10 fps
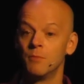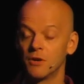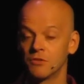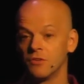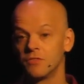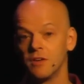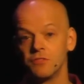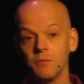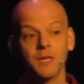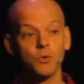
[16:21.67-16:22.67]
Microsoft have
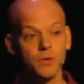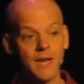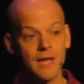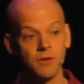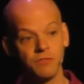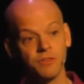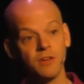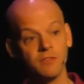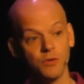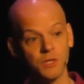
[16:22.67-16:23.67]
something called Nano
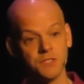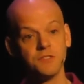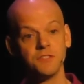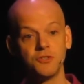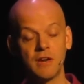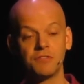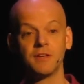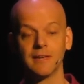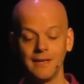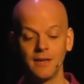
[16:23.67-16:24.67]
Server, which is a
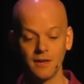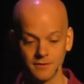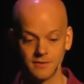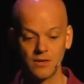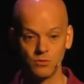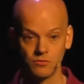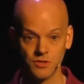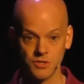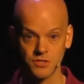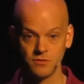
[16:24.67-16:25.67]
drastically cut down
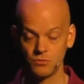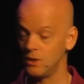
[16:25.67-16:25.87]
version of